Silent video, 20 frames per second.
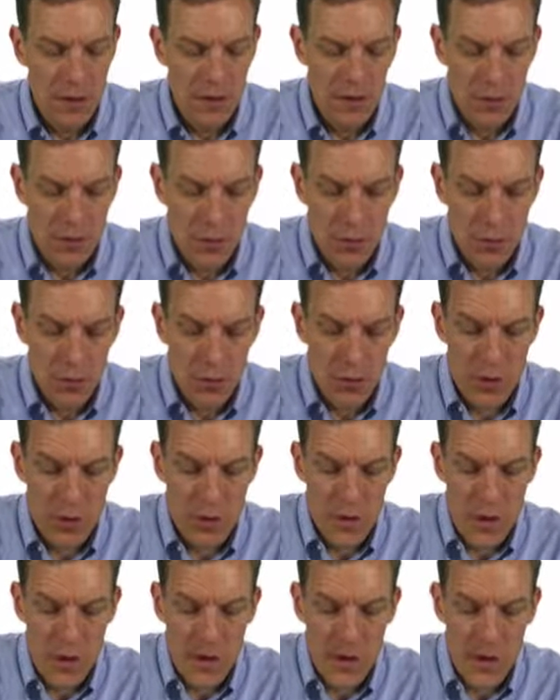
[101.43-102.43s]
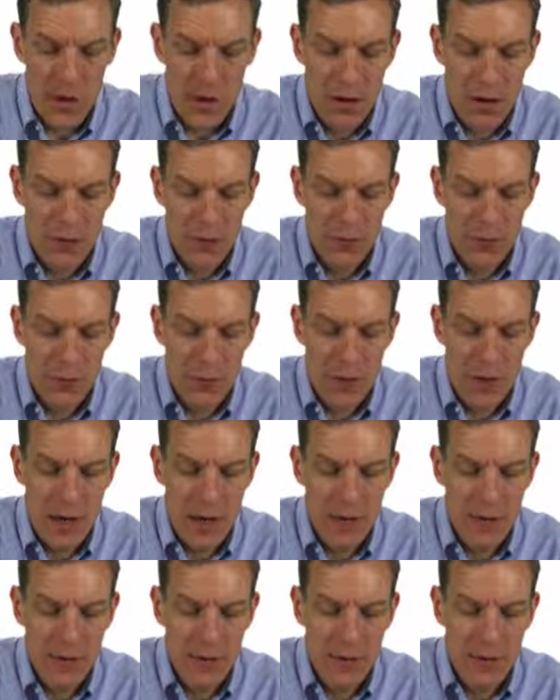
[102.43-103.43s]
So the payoff for
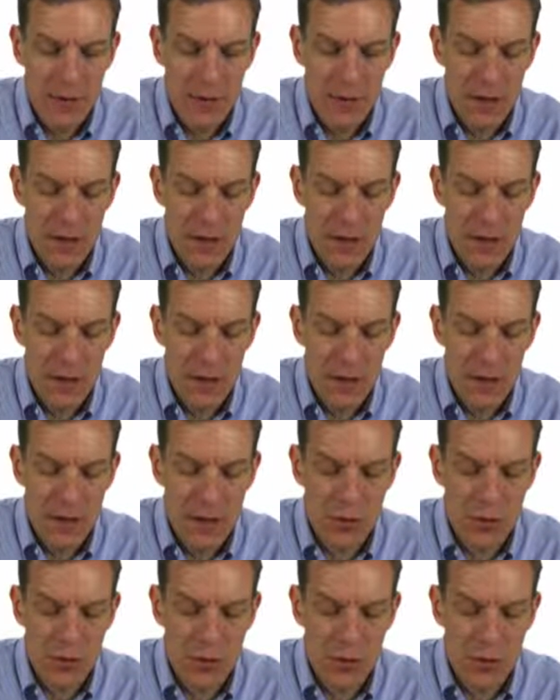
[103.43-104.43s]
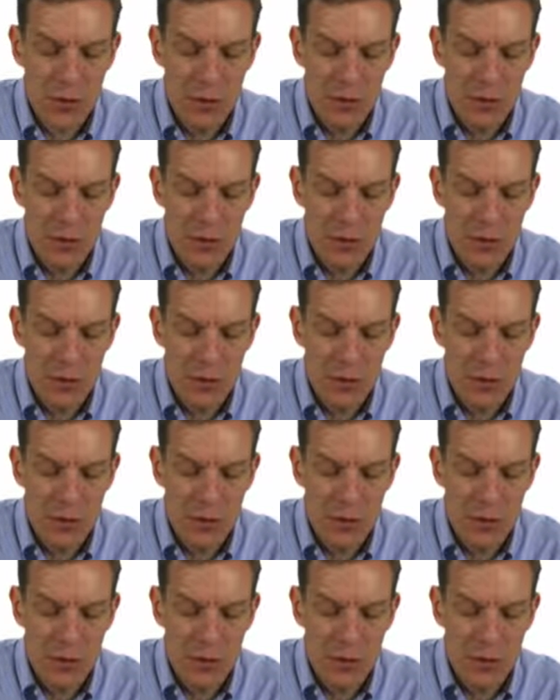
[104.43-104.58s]
any given individual